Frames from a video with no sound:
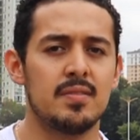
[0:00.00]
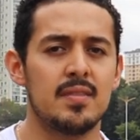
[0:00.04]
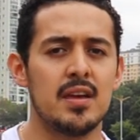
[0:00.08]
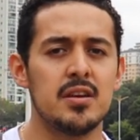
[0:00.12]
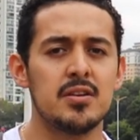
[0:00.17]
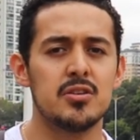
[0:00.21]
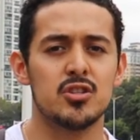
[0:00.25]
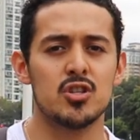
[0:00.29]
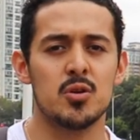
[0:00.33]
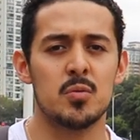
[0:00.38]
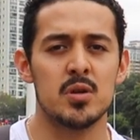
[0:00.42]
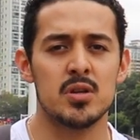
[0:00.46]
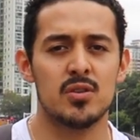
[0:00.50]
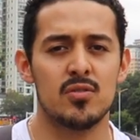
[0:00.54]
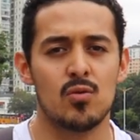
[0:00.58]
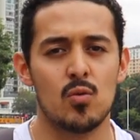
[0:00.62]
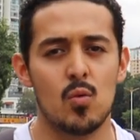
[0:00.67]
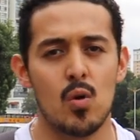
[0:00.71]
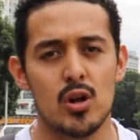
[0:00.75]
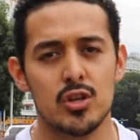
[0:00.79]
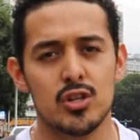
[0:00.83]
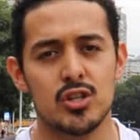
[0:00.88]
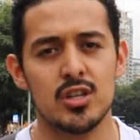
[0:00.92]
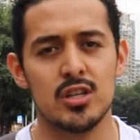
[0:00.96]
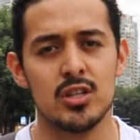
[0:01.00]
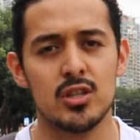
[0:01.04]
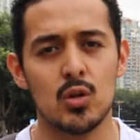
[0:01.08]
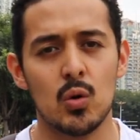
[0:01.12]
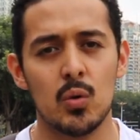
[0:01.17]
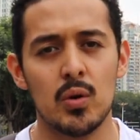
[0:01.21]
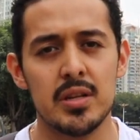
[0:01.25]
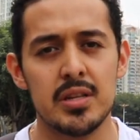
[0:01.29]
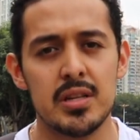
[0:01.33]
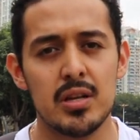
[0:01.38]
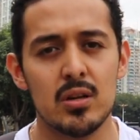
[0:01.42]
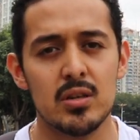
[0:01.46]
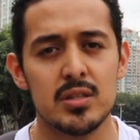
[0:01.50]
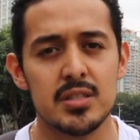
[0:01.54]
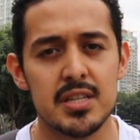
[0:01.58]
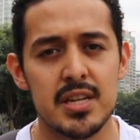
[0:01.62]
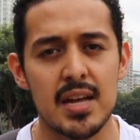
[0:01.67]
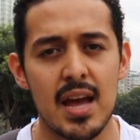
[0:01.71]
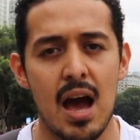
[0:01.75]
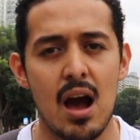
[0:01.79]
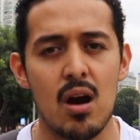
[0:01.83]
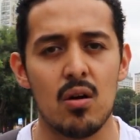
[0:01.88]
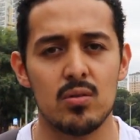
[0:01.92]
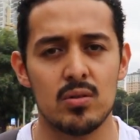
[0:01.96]
Thank you so much for watching. Tony
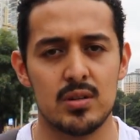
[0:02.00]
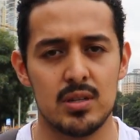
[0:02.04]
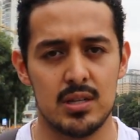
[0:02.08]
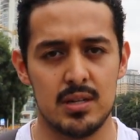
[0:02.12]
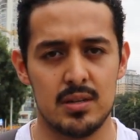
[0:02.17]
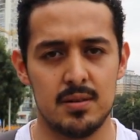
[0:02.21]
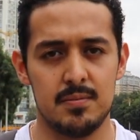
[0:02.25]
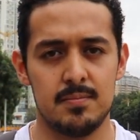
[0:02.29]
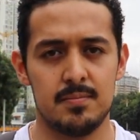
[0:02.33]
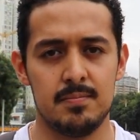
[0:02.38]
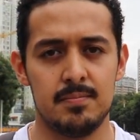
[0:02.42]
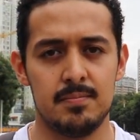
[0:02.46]
DLC out.